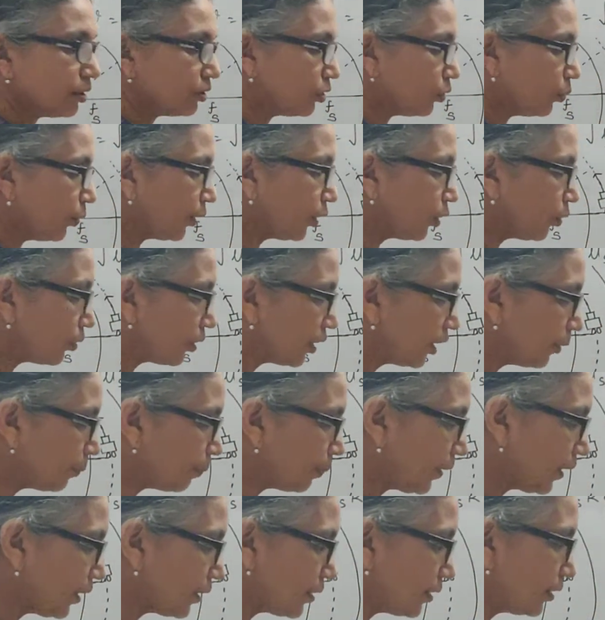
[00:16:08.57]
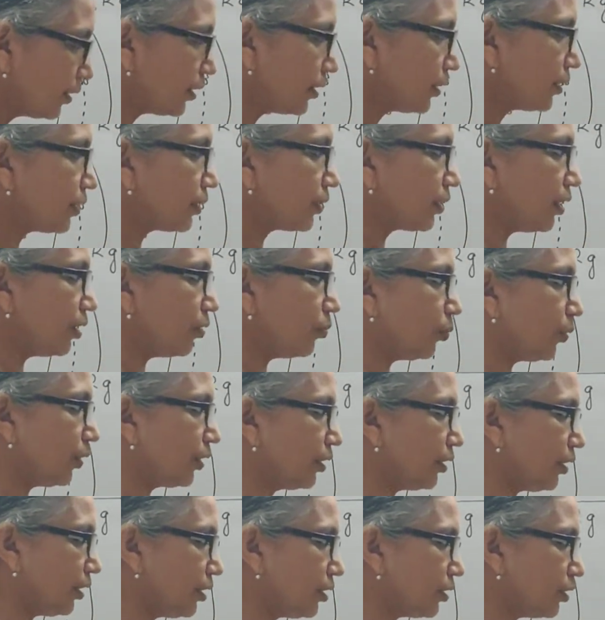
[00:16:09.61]
So when you replace this term
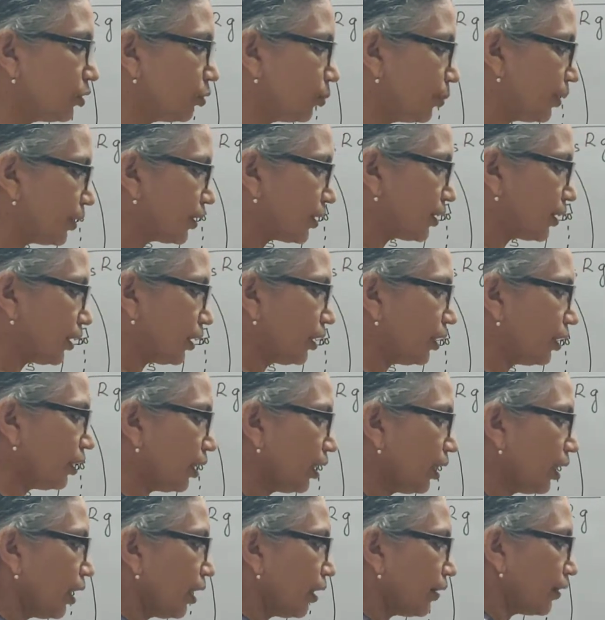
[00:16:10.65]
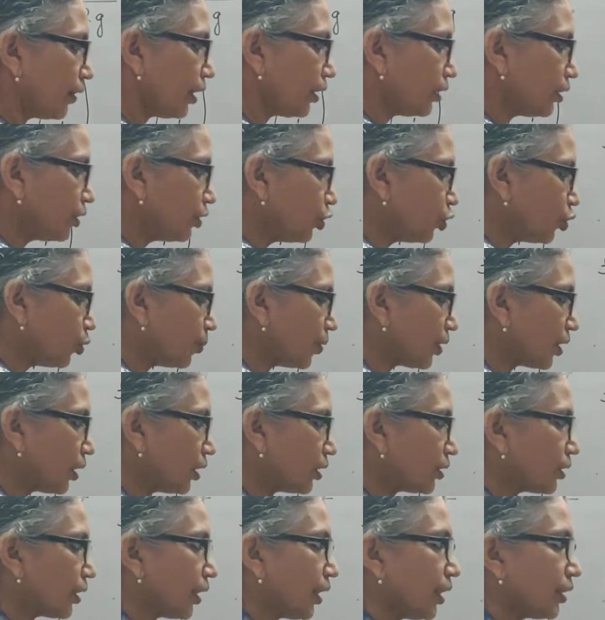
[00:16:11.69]
with this, you will see that the
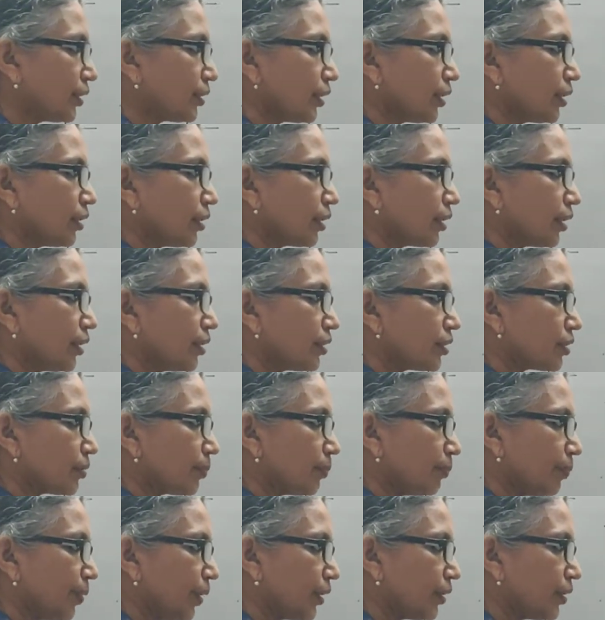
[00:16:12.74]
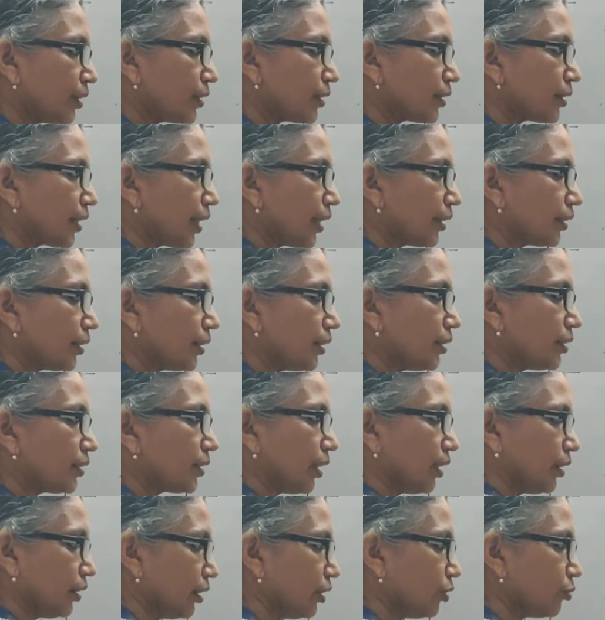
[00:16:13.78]
numerator has increased by this tan
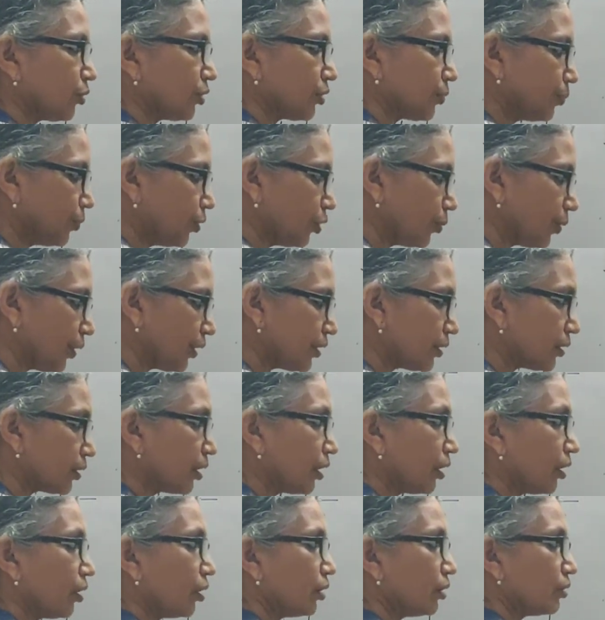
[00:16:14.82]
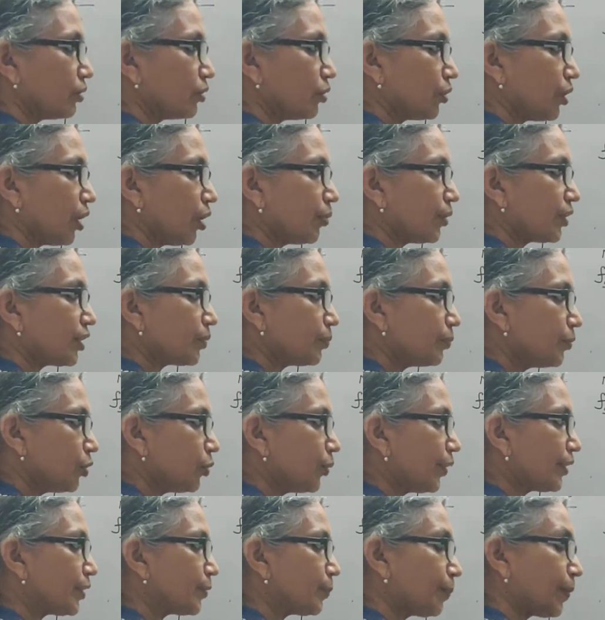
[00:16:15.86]
theta. It was mu s, so now it's
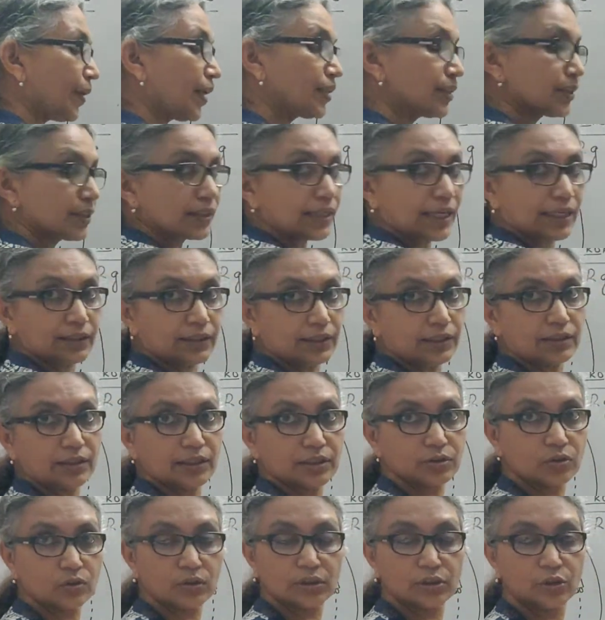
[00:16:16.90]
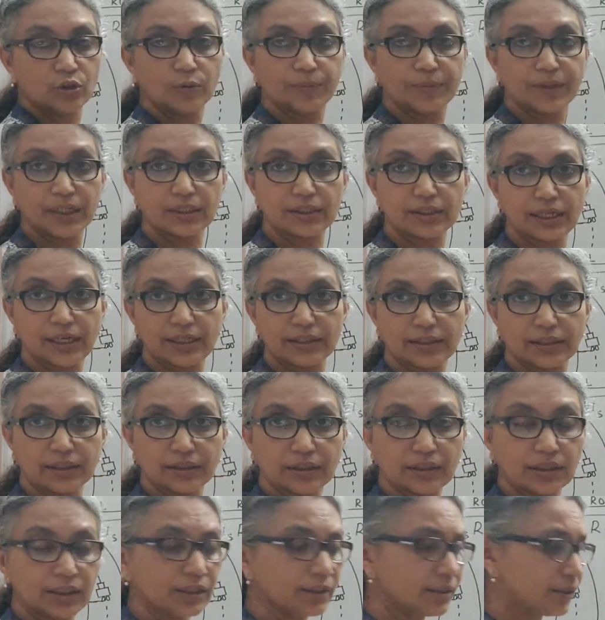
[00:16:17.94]
mu s plus tan theta. So the numerator has
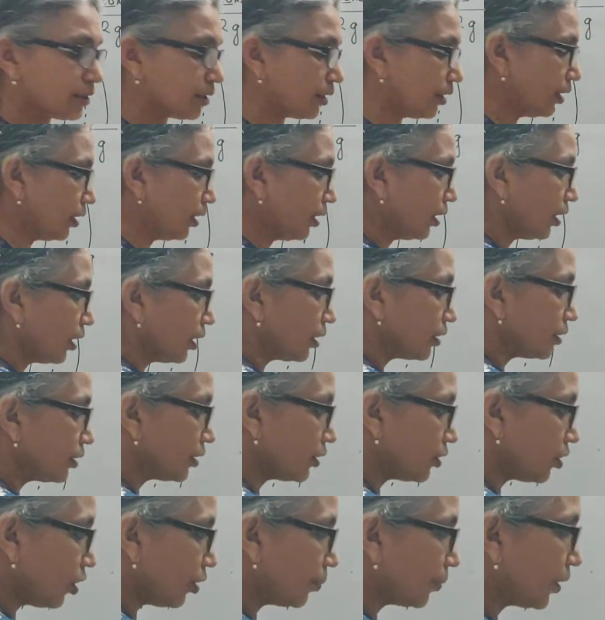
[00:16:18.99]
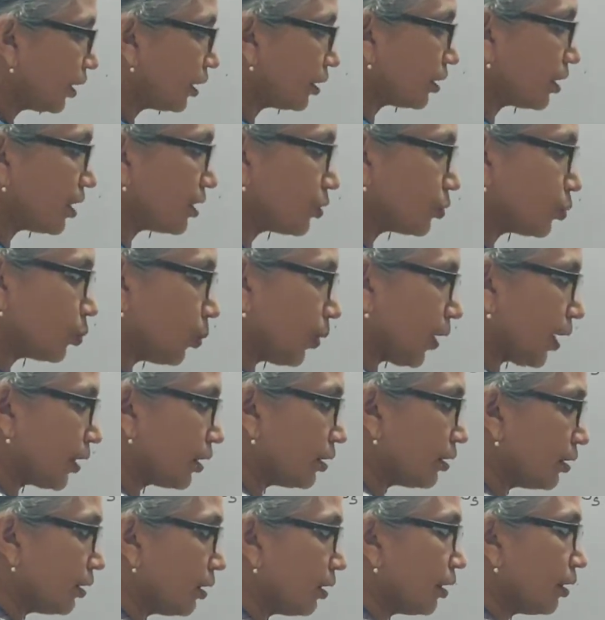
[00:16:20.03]
increased, denominator is
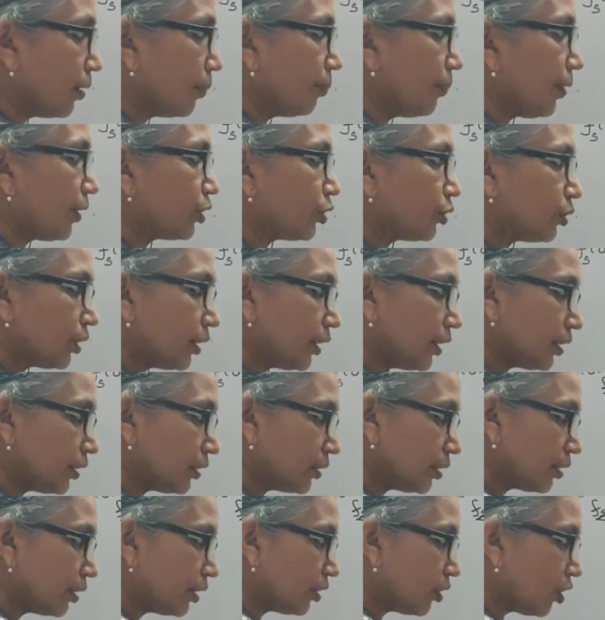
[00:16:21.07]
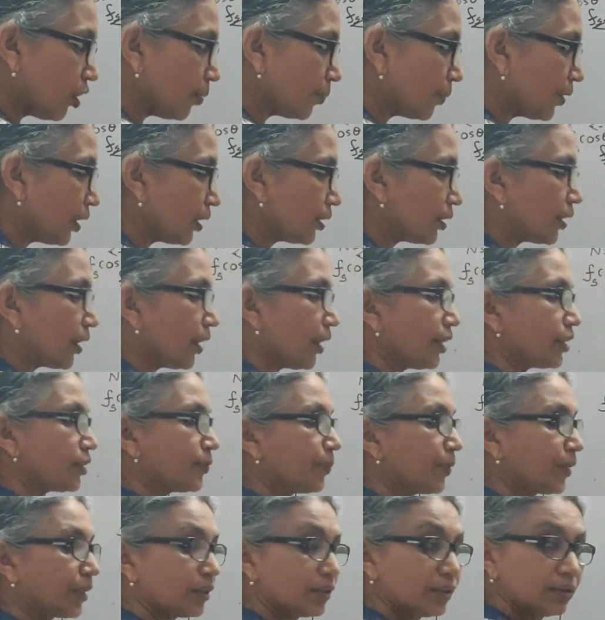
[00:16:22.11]
1, but the denominator
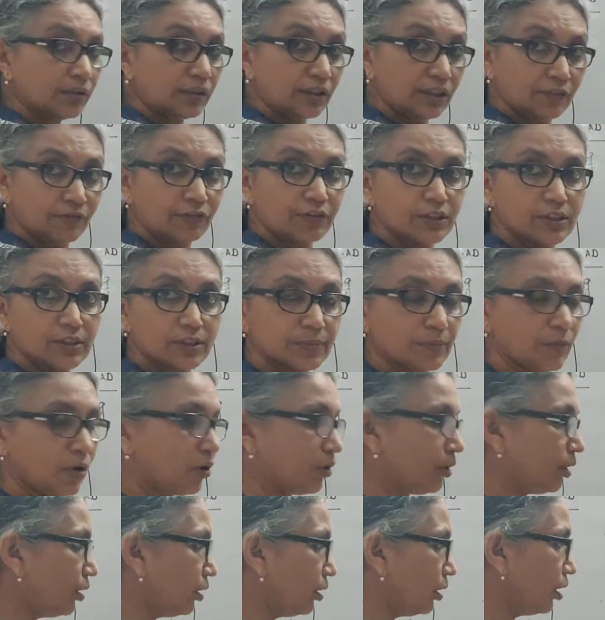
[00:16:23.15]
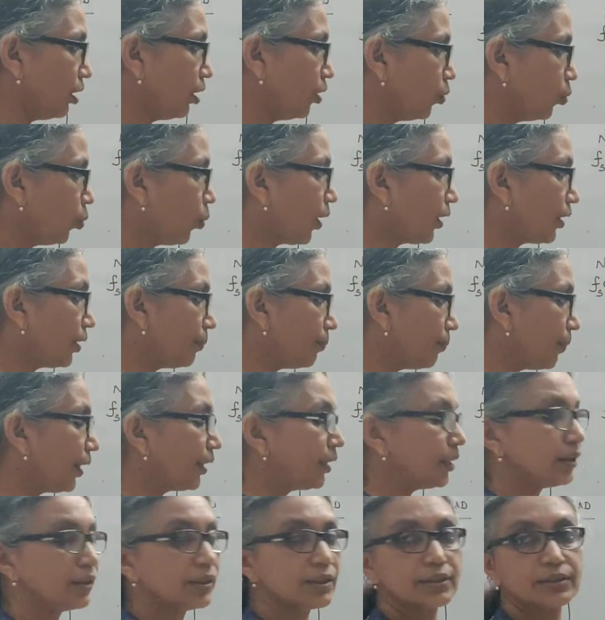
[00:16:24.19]
has become even smaller, 1
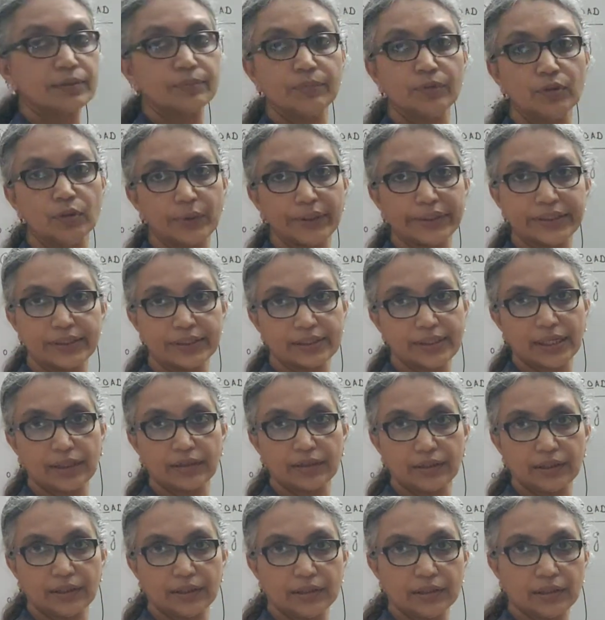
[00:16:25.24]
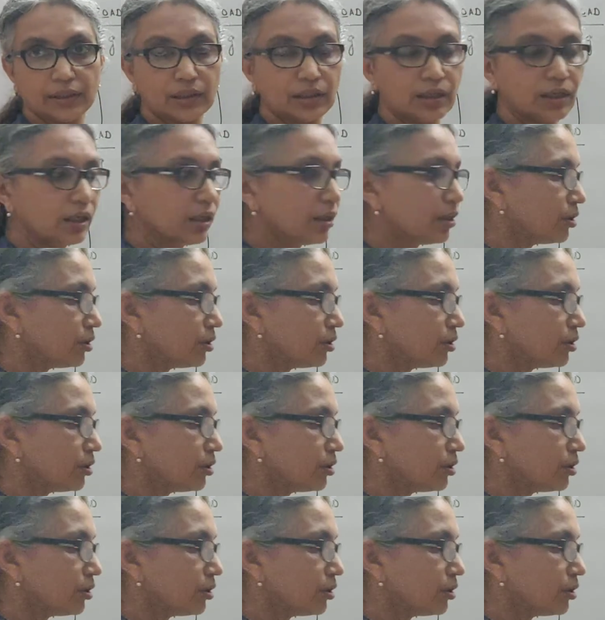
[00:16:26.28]
minus mu s tan theta.